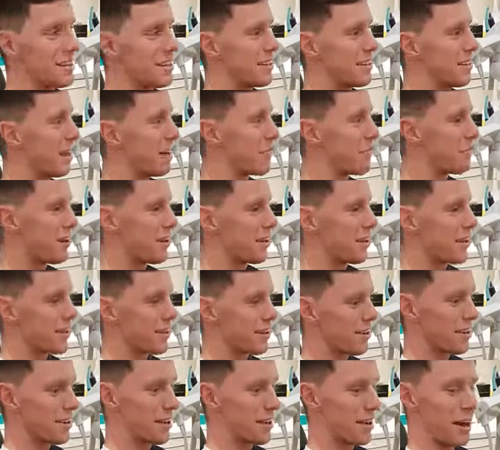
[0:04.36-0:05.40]
Yeah, really good.
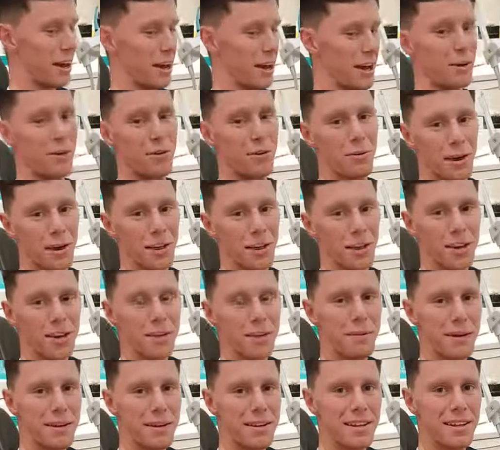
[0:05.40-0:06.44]
A lot quicker than
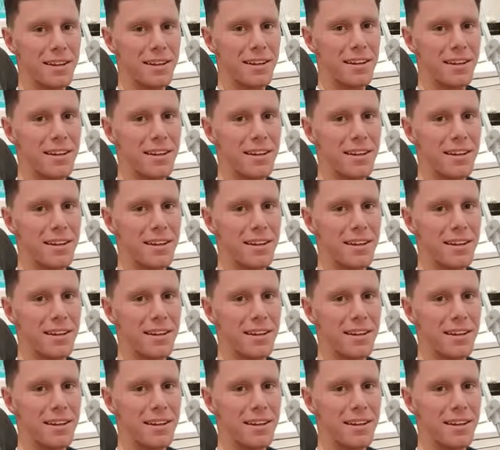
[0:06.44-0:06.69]
expected.